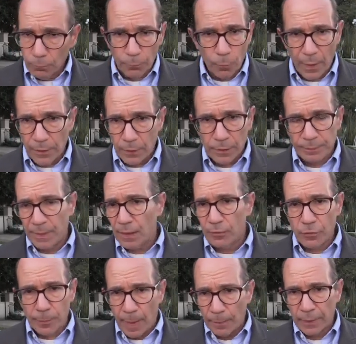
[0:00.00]
whether it be a
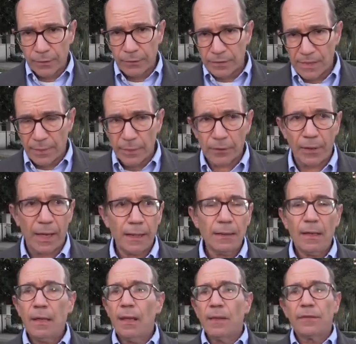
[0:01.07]
Republican or Democrat,
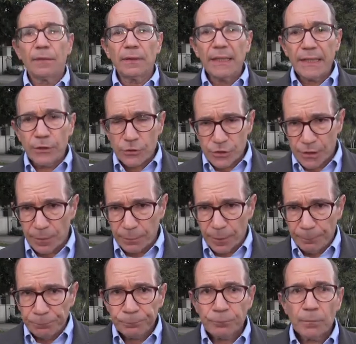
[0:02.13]
the leadership,
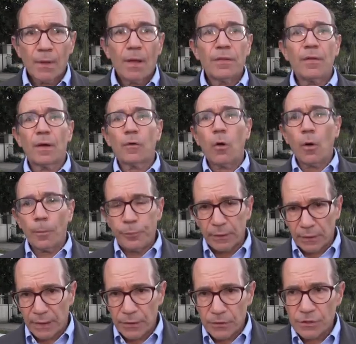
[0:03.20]
the corporate
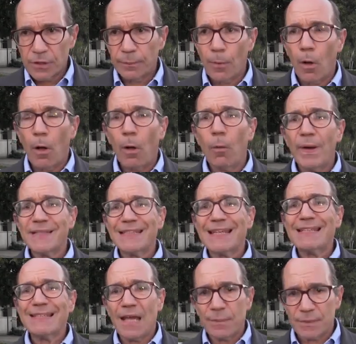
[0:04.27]
leadership, always
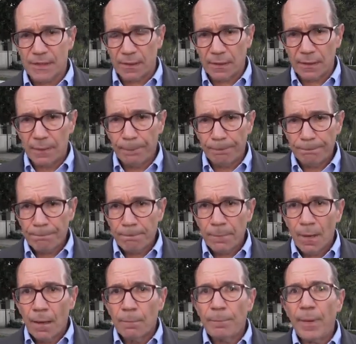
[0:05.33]
condemns it.
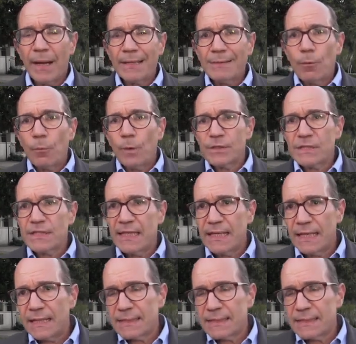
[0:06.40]
But we're starting